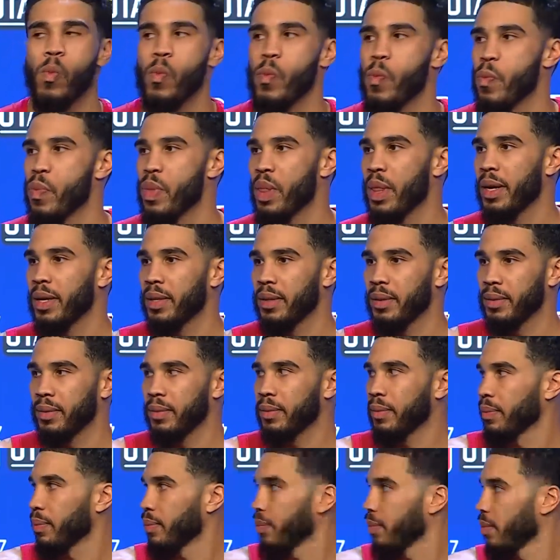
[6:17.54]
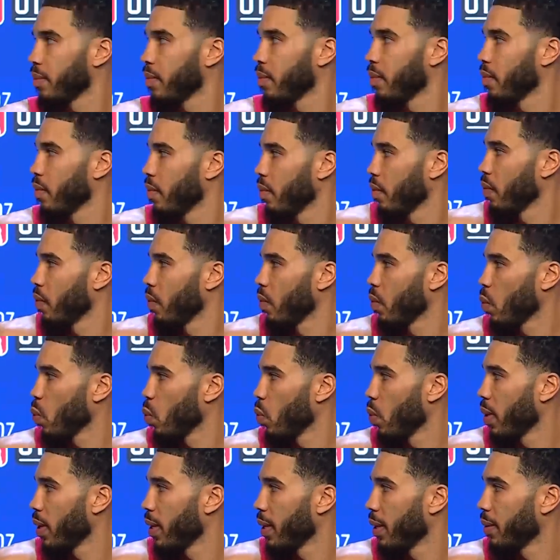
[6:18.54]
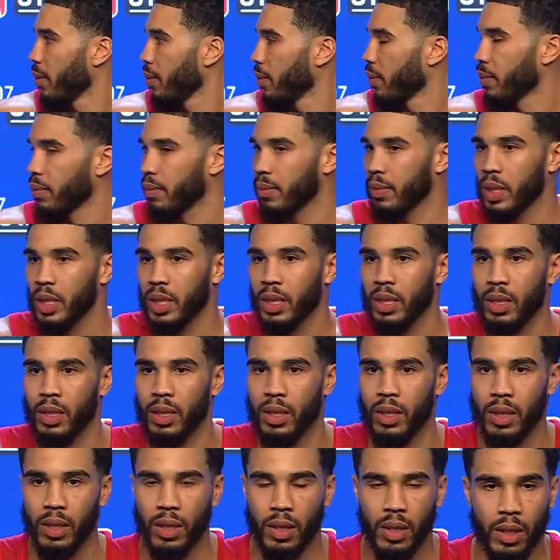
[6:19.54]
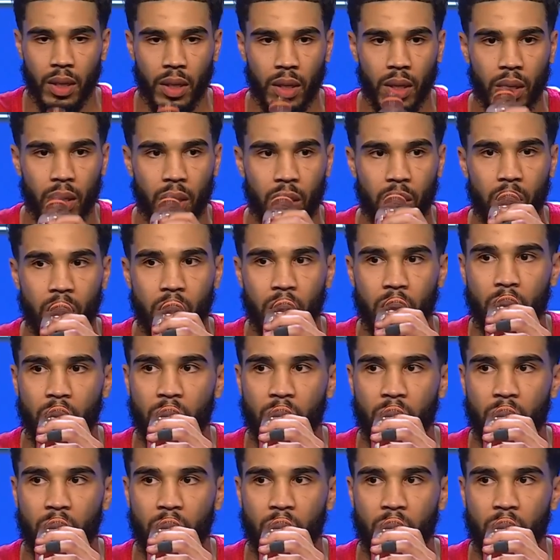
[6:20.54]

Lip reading: Jayson, you just mentioned the stretch run